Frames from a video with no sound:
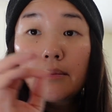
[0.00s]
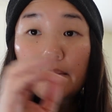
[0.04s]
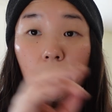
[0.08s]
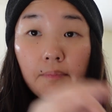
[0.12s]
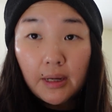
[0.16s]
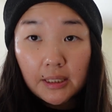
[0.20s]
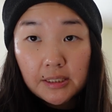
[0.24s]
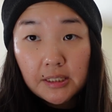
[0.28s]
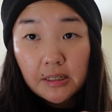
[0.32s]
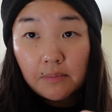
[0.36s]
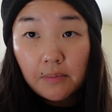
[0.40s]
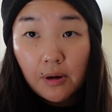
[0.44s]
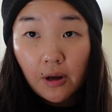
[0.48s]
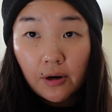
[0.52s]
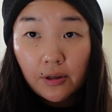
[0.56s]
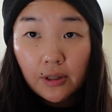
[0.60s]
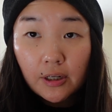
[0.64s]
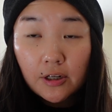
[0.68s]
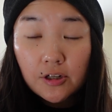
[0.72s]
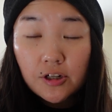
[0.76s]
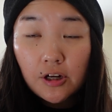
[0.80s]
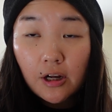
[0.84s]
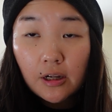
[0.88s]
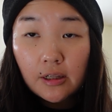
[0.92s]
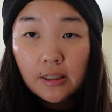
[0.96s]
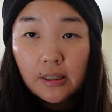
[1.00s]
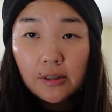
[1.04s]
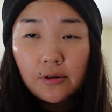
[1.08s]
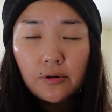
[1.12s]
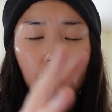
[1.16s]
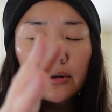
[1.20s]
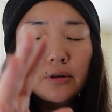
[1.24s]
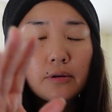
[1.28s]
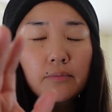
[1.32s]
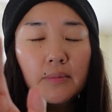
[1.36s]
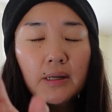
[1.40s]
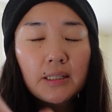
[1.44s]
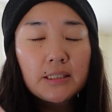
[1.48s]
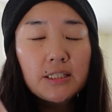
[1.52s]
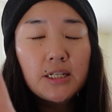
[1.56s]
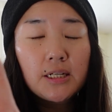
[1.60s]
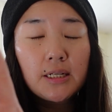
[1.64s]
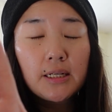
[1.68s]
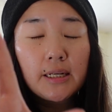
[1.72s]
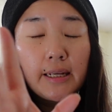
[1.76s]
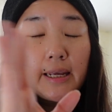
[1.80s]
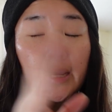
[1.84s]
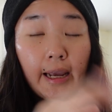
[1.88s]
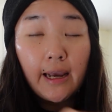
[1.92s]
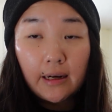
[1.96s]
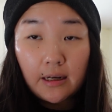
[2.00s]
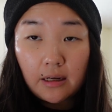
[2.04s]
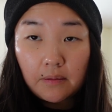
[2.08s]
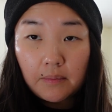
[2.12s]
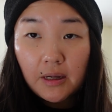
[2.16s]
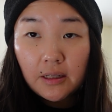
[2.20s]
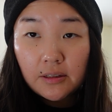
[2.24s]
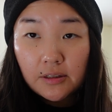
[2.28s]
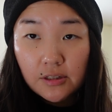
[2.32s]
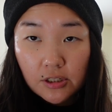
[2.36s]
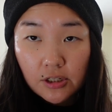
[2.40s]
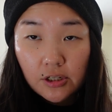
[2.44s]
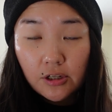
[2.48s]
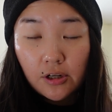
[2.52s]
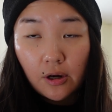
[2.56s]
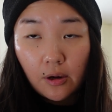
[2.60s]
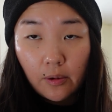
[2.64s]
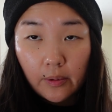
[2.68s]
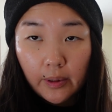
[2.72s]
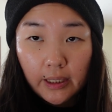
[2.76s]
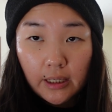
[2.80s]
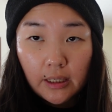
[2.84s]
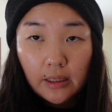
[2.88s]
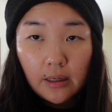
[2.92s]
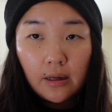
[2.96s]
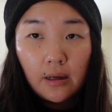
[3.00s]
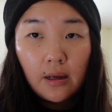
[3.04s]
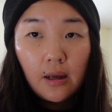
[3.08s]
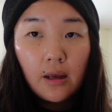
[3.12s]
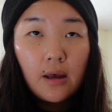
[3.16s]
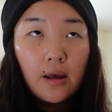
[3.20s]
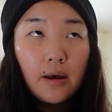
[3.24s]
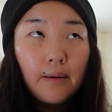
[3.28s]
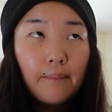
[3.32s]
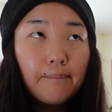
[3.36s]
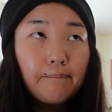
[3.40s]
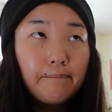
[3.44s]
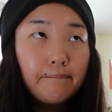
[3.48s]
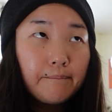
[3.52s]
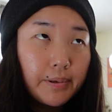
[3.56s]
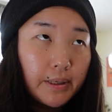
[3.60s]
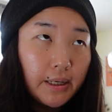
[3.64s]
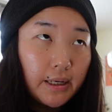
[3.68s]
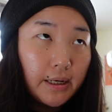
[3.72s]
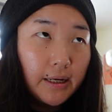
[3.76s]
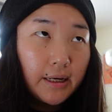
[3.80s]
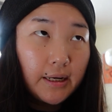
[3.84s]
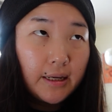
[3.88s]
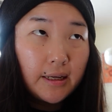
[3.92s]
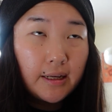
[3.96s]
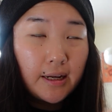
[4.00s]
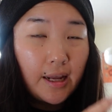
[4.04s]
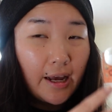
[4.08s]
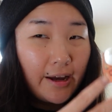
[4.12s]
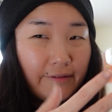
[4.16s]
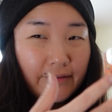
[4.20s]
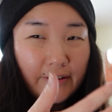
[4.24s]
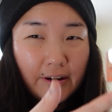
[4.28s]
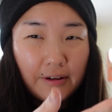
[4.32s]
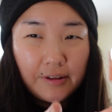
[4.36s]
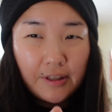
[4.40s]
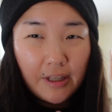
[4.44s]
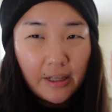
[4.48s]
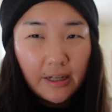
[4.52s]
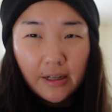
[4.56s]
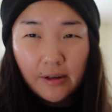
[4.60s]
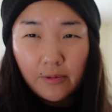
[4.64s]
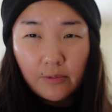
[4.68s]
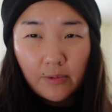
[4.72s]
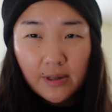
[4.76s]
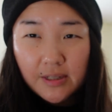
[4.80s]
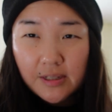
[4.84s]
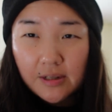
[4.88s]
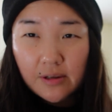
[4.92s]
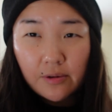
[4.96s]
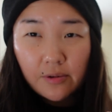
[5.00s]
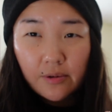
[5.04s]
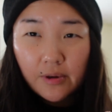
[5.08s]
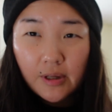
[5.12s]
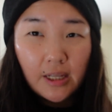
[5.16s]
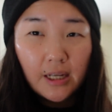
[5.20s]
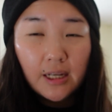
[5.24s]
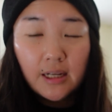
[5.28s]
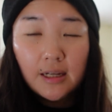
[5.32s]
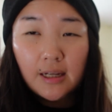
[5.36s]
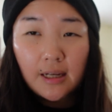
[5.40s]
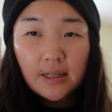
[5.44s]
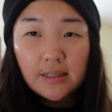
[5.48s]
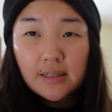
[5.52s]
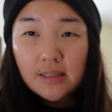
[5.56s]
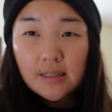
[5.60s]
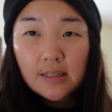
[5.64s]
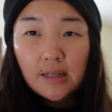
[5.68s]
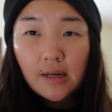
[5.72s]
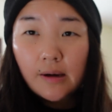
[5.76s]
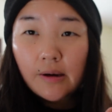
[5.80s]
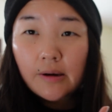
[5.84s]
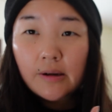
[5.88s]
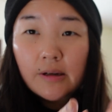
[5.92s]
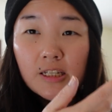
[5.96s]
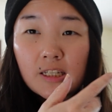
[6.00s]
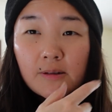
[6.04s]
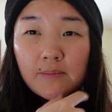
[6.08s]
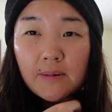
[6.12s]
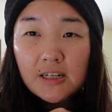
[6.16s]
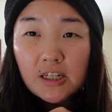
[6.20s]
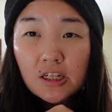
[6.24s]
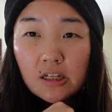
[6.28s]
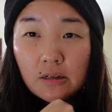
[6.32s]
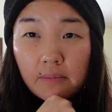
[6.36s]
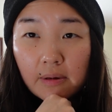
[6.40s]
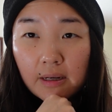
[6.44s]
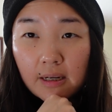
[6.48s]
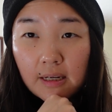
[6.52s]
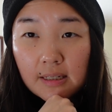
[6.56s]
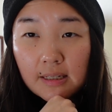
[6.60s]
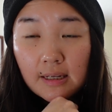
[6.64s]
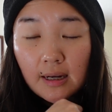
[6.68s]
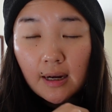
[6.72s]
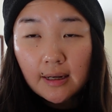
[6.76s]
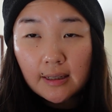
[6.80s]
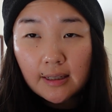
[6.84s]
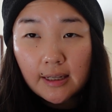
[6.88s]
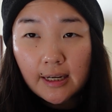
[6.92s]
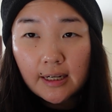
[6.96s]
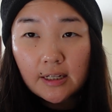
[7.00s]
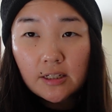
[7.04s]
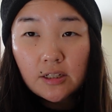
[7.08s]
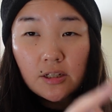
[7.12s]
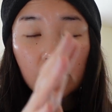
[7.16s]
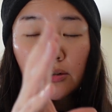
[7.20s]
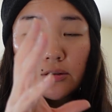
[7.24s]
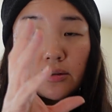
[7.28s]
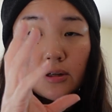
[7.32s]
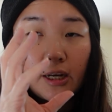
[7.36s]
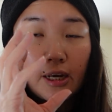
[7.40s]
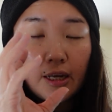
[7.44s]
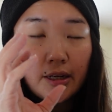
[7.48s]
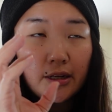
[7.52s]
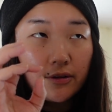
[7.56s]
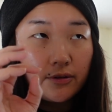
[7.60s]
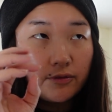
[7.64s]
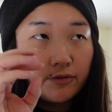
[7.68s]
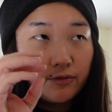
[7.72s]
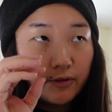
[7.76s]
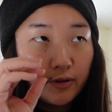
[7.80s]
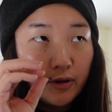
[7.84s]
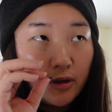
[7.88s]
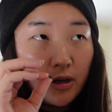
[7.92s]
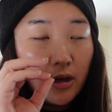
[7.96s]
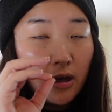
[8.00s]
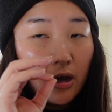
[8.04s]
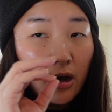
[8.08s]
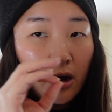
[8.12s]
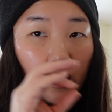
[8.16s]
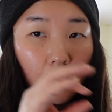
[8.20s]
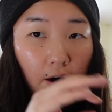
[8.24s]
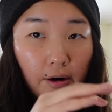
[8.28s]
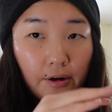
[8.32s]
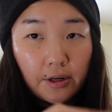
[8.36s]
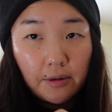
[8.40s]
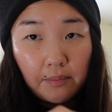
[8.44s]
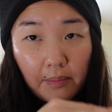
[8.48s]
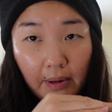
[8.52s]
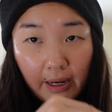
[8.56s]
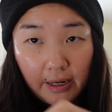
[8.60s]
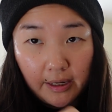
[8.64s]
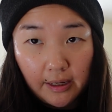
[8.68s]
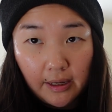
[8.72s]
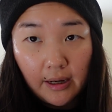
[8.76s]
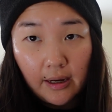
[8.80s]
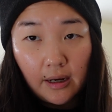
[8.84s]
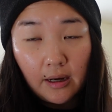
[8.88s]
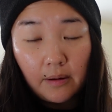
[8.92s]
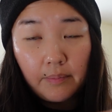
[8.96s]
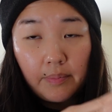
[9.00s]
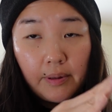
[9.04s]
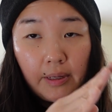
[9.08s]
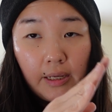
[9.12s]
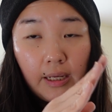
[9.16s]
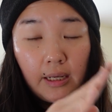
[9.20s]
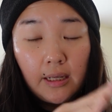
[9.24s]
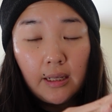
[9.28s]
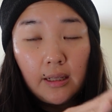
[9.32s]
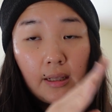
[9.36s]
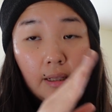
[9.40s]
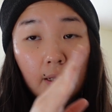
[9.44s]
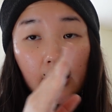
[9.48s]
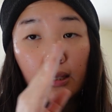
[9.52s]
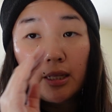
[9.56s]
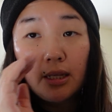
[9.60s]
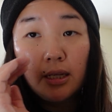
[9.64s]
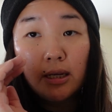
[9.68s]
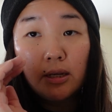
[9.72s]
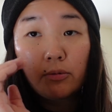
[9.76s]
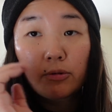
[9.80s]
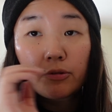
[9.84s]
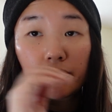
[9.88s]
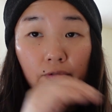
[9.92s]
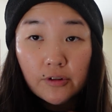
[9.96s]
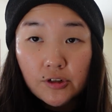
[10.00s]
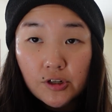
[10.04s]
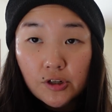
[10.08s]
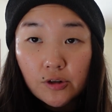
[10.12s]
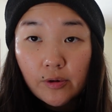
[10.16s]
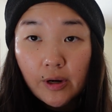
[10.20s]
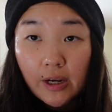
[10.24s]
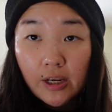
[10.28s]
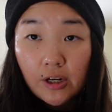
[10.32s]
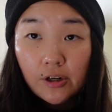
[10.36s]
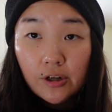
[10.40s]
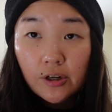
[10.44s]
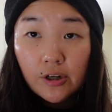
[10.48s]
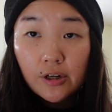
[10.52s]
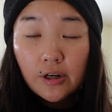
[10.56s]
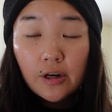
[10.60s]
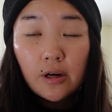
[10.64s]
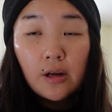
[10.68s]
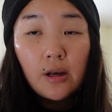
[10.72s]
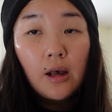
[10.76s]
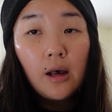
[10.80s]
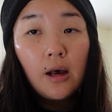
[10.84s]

melted modeling chocolate or melted candy melts to go in, but I found that it wasn't really necessary, especially because I like to kind of harden mine up in the refrigerator.